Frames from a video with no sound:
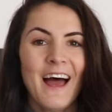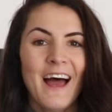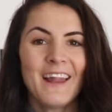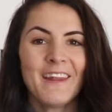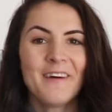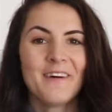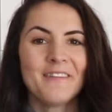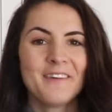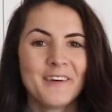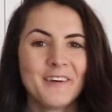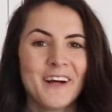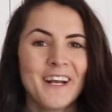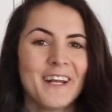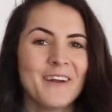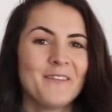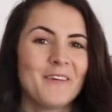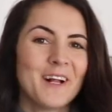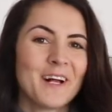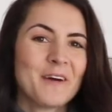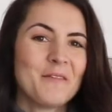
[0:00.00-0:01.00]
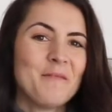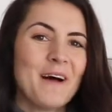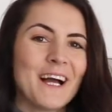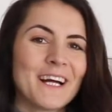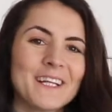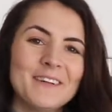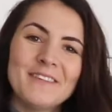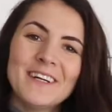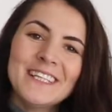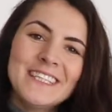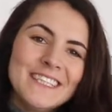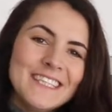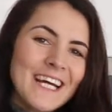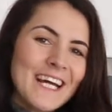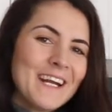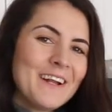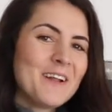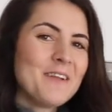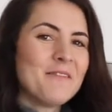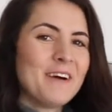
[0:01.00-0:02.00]
Hello everyone and welcome back to my
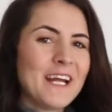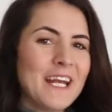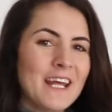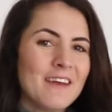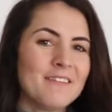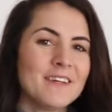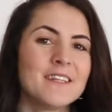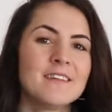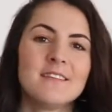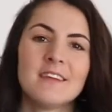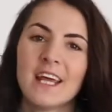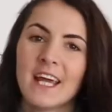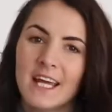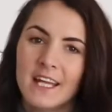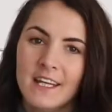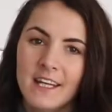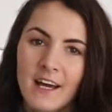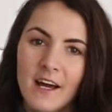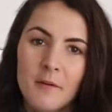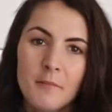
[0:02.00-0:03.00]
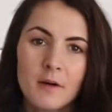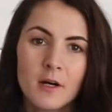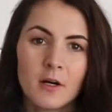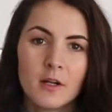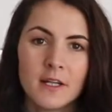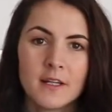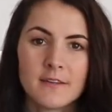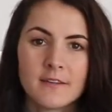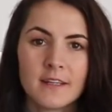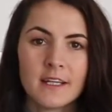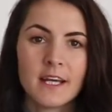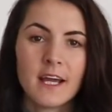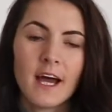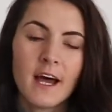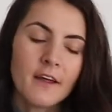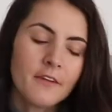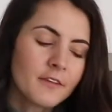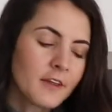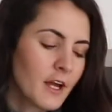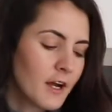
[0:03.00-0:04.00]
channel. My name is Tanya. I'm a holistic
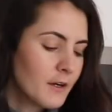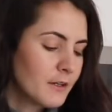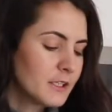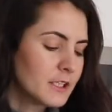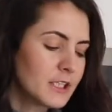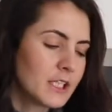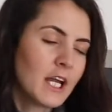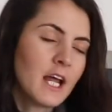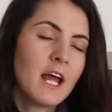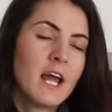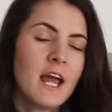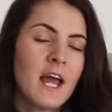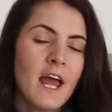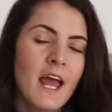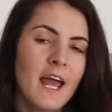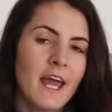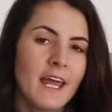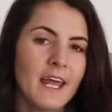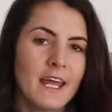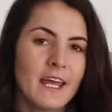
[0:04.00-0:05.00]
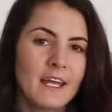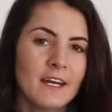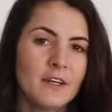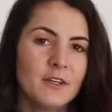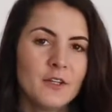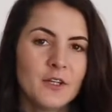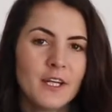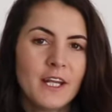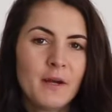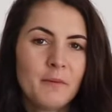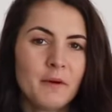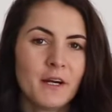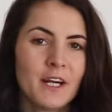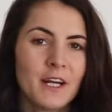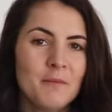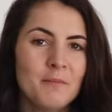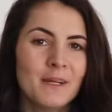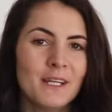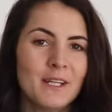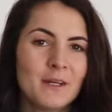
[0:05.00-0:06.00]
health coach, and today we're going
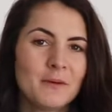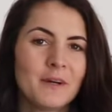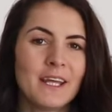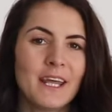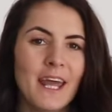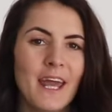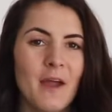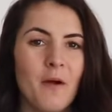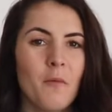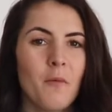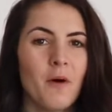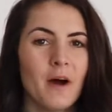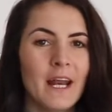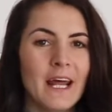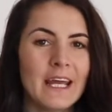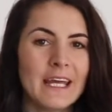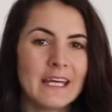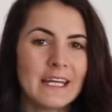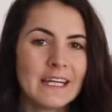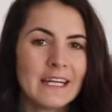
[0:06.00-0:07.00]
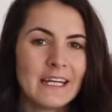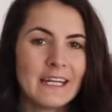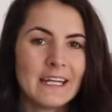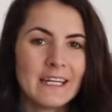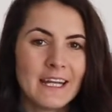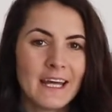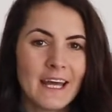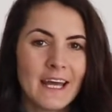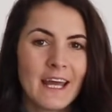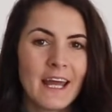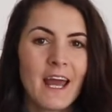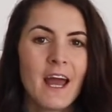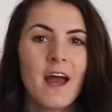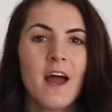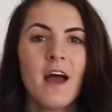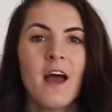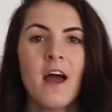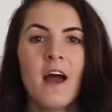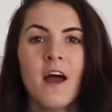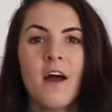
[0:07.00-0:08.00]
to be doing a what I eat in a day
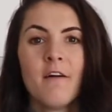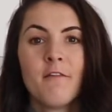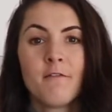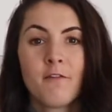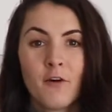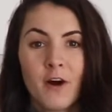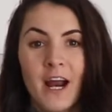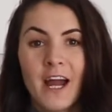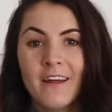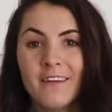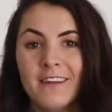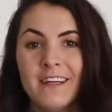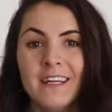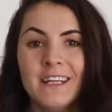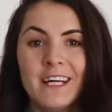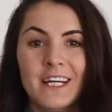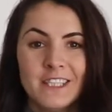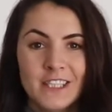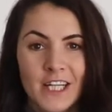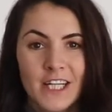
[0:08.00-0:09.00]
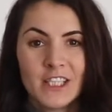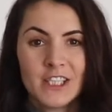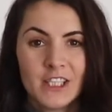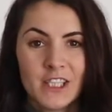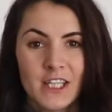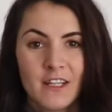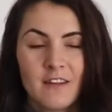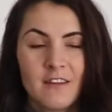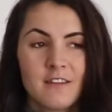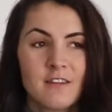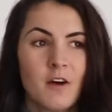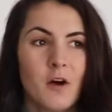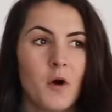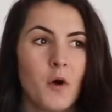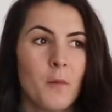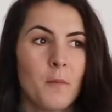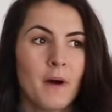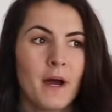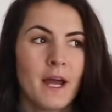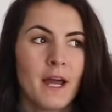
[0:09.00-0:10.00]
for healthy digestion.
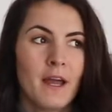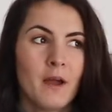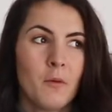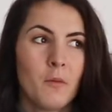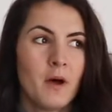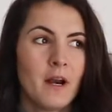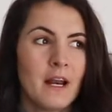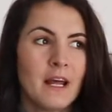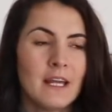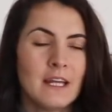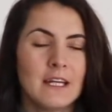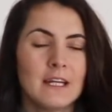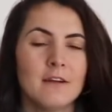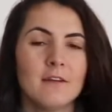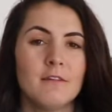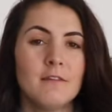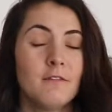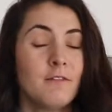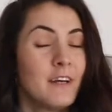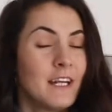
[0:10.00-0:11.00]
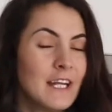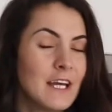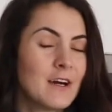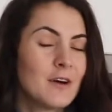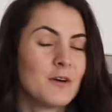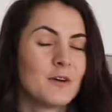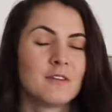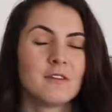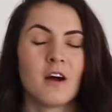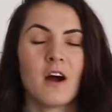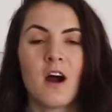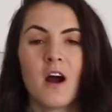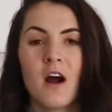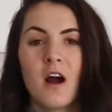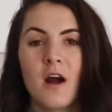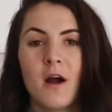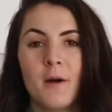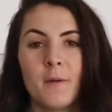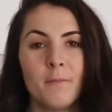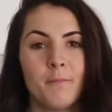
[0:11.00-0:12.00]
So my what I eat videos
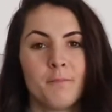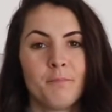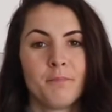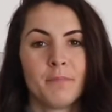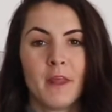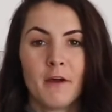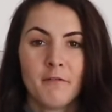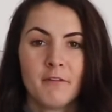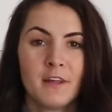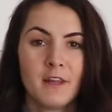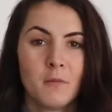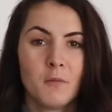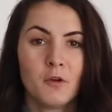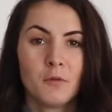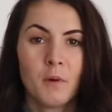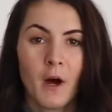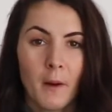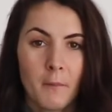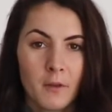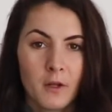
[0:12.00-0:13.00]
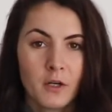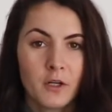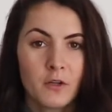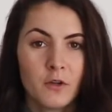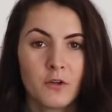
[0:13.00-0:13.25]
are definitely the most popular.